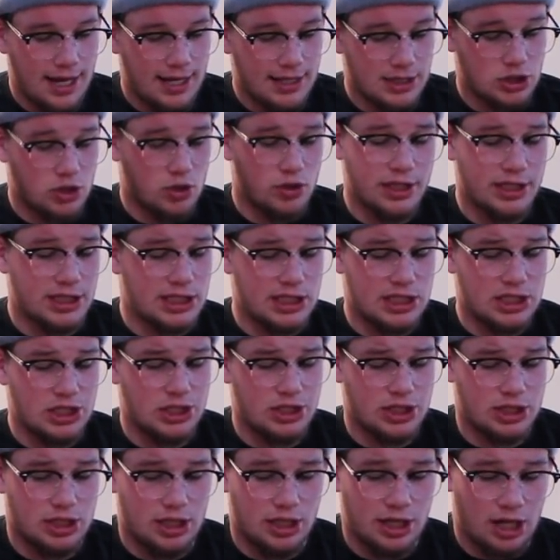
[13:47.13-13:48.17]
And so this is
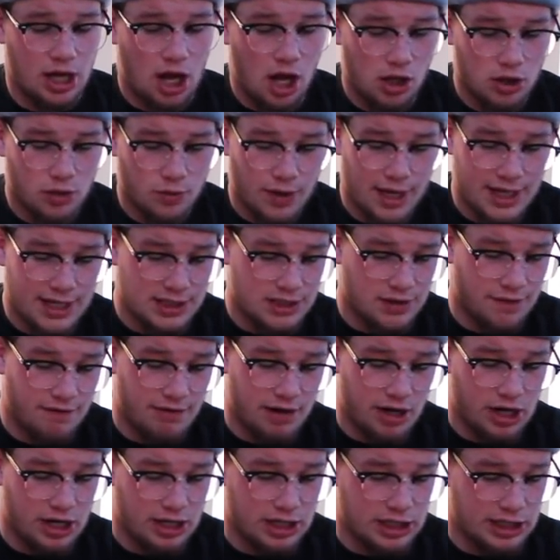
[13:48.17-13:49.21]
just, the colorway is a
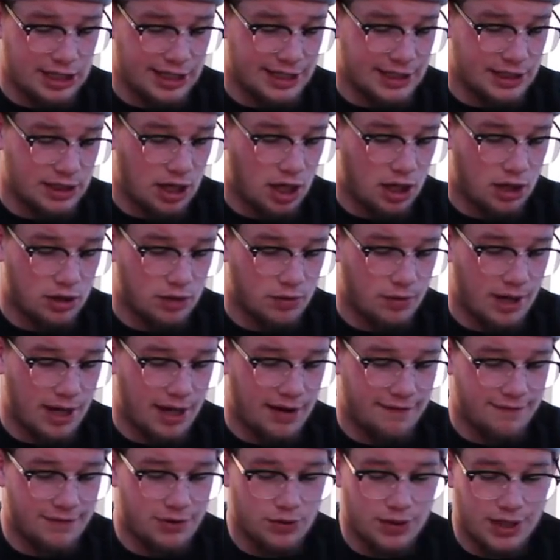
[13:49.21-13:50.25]
very clean
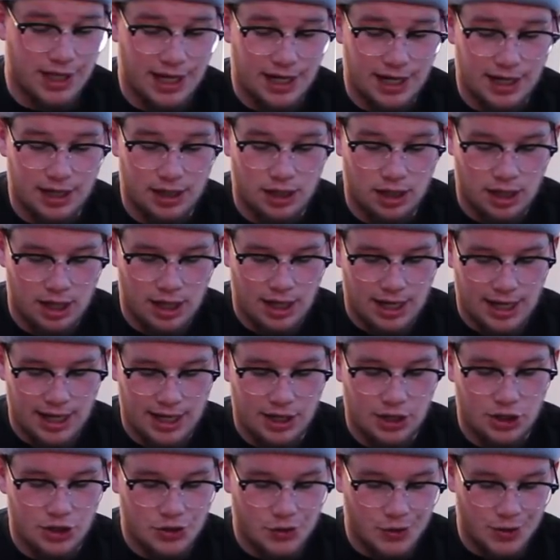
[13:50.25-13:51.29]
colorway if you get it
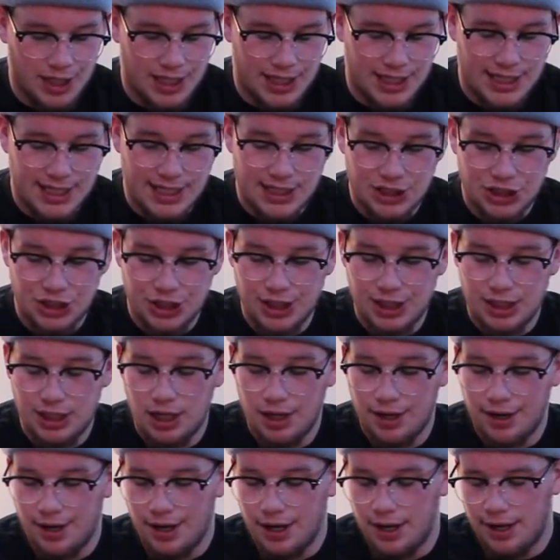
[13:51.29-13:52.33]
in a new
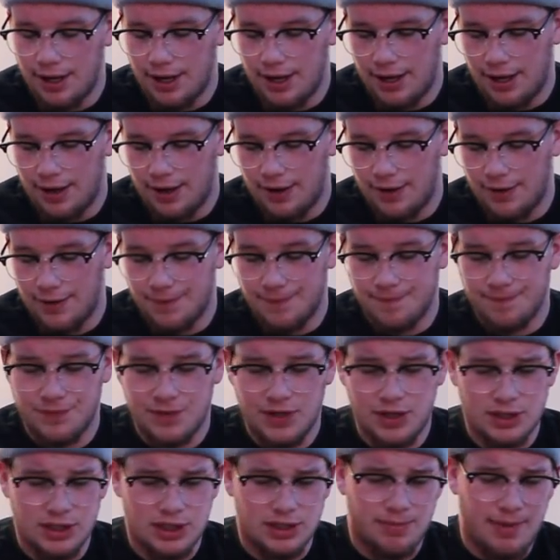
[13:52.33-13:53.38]
condition.
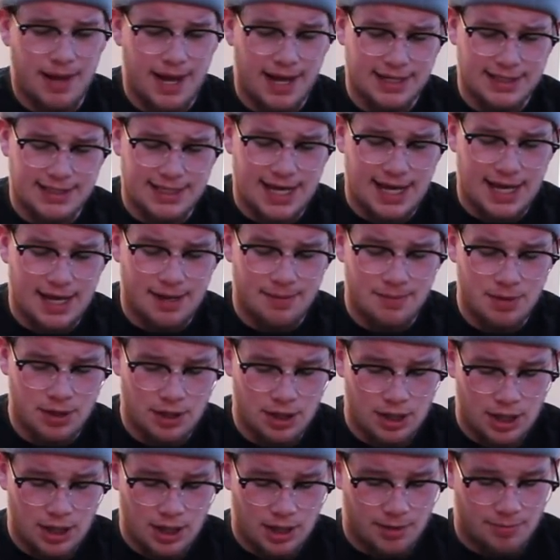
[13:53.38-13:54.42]
There's the back tab.
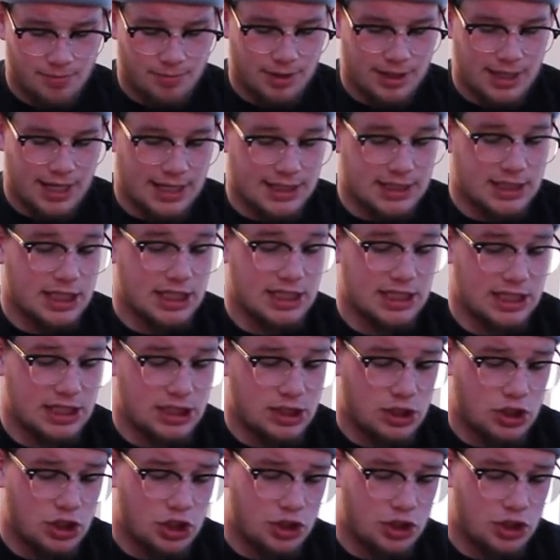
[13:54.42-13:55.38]
But yes, this is a